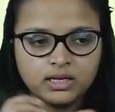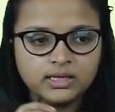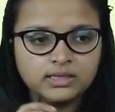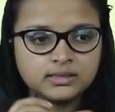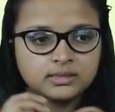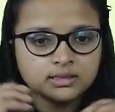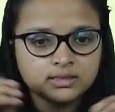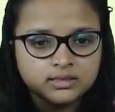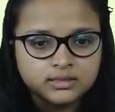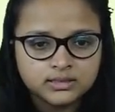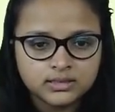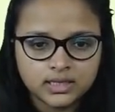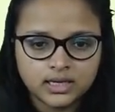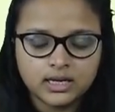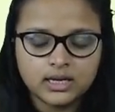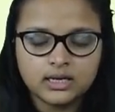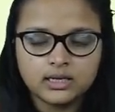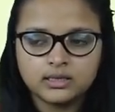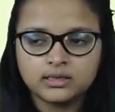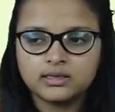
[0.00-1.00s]
a
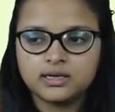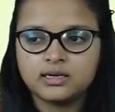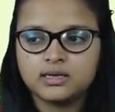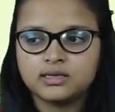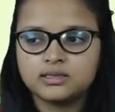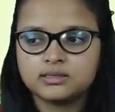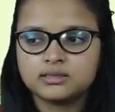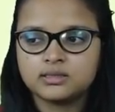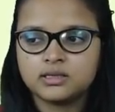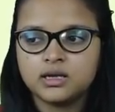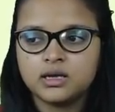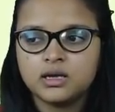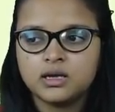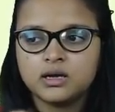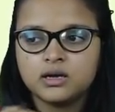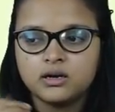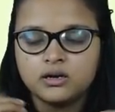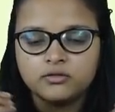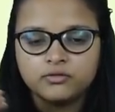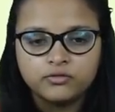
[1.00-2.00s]
stain, there is
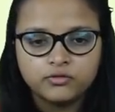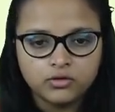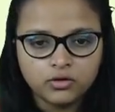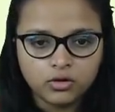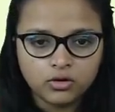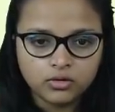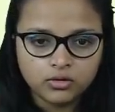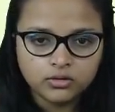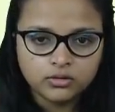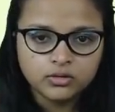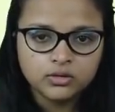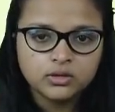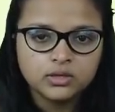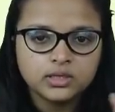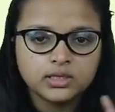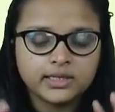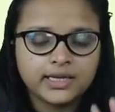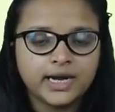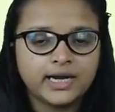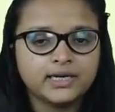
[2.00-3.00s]
a flaw,
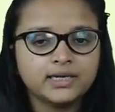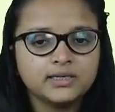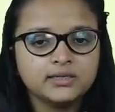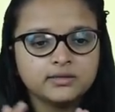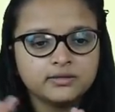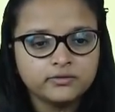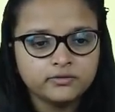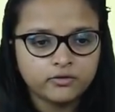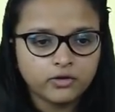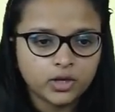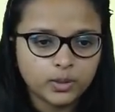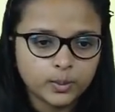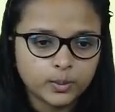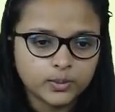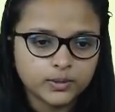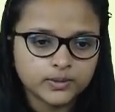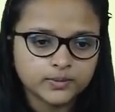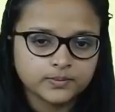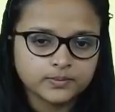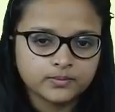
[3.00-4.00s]
that is
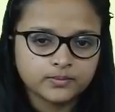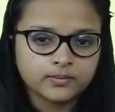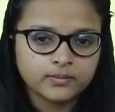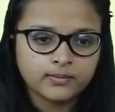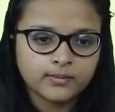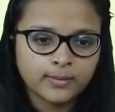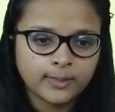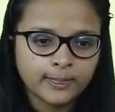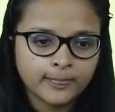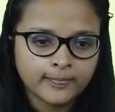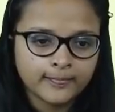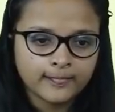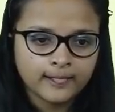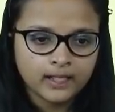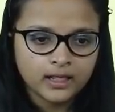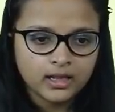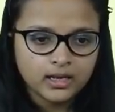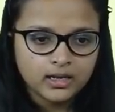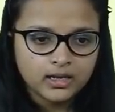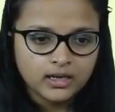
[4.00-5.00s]
foible.
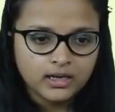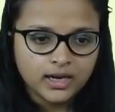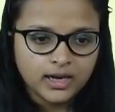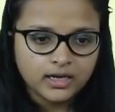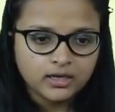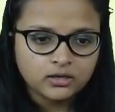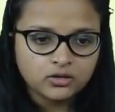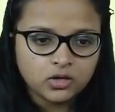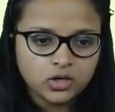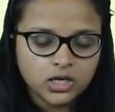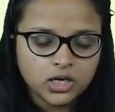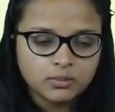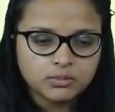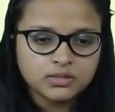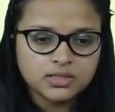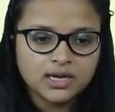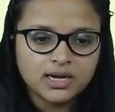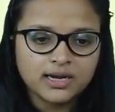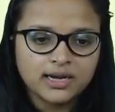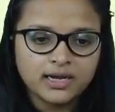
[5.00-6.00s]
Antonyms
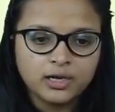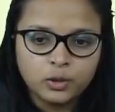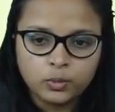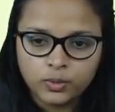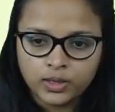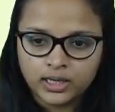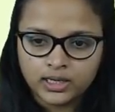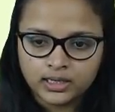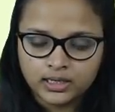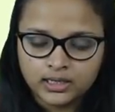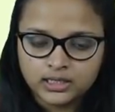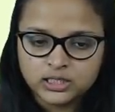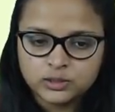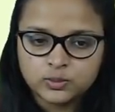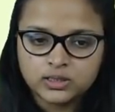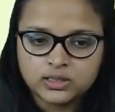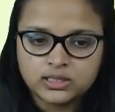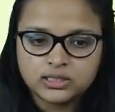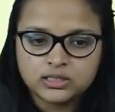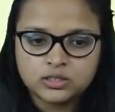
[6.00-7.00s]
are advantage,
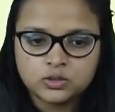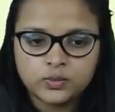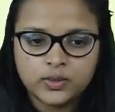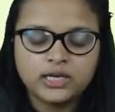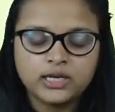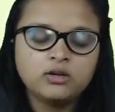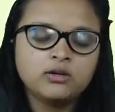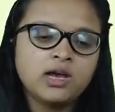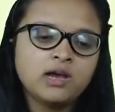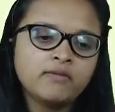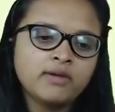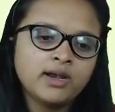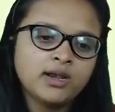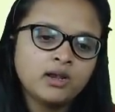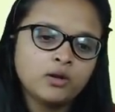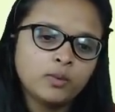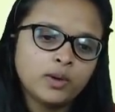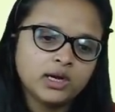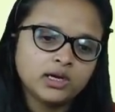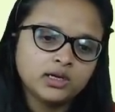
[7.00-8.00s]
because when you have
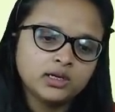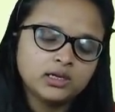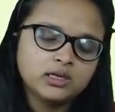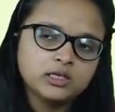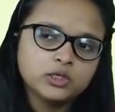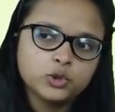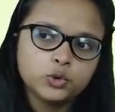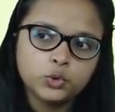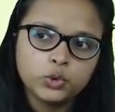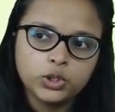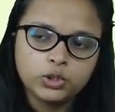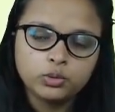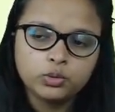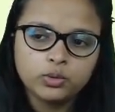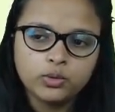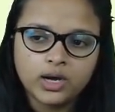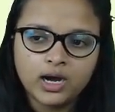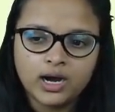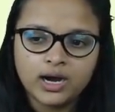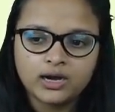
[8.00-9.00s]
advantage, you
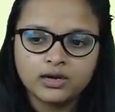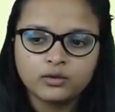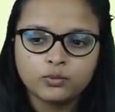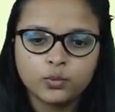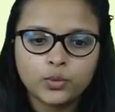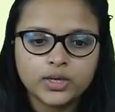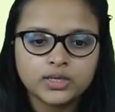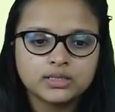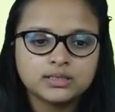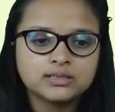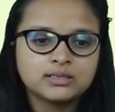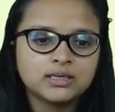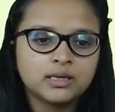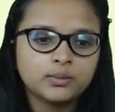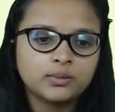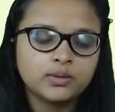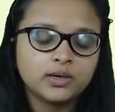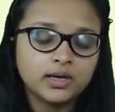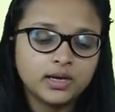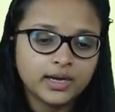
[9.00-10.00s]
are one step
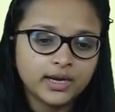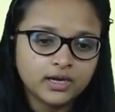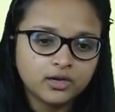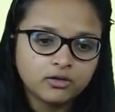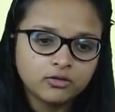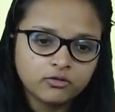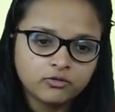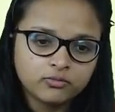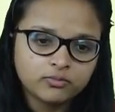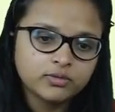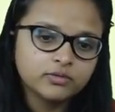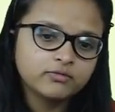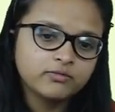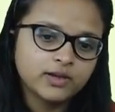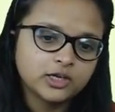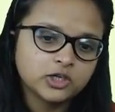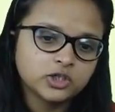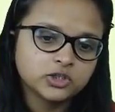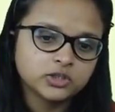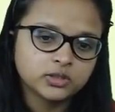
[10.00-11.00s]
ahead of
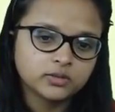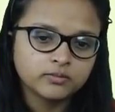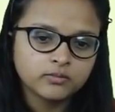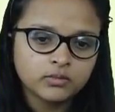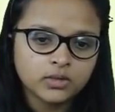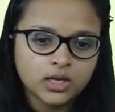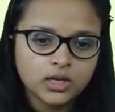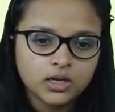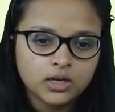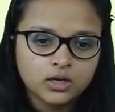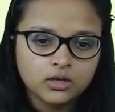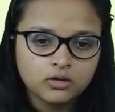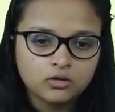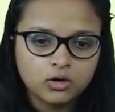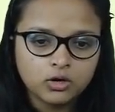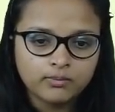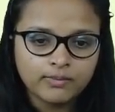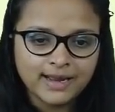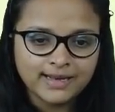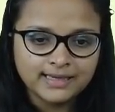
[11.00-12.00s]
perfection.
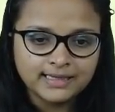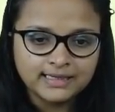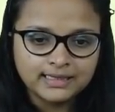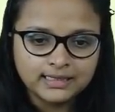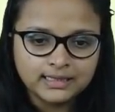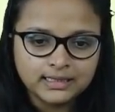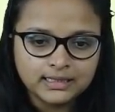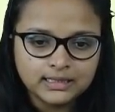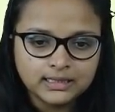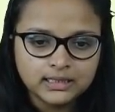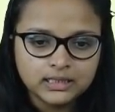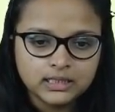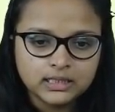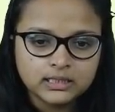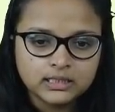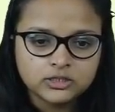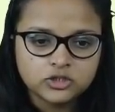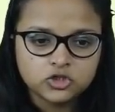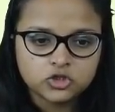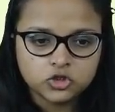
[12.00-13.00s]
Normality,
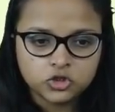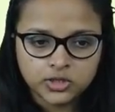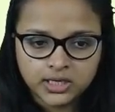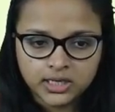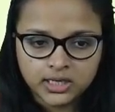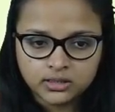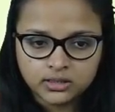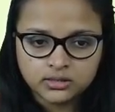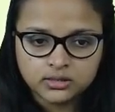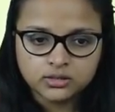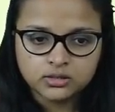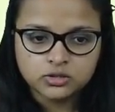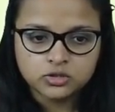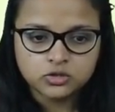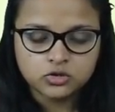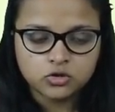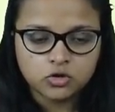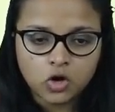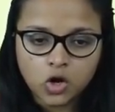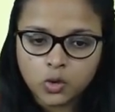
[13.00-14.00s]
strength,
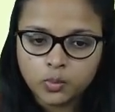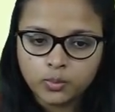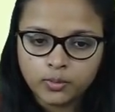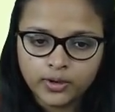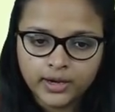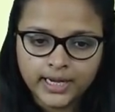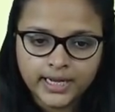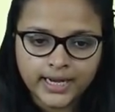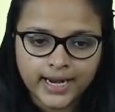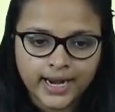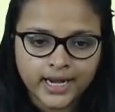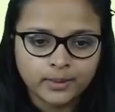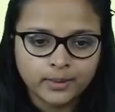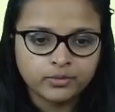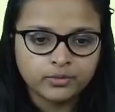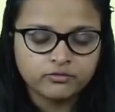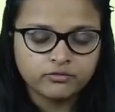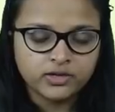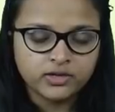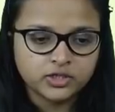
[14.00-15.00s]
strong point and
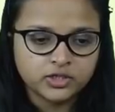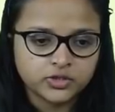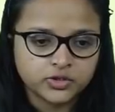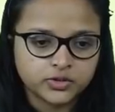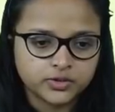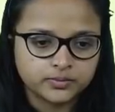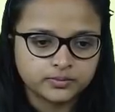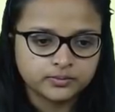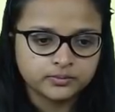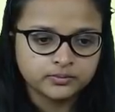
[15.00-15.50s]
perfection.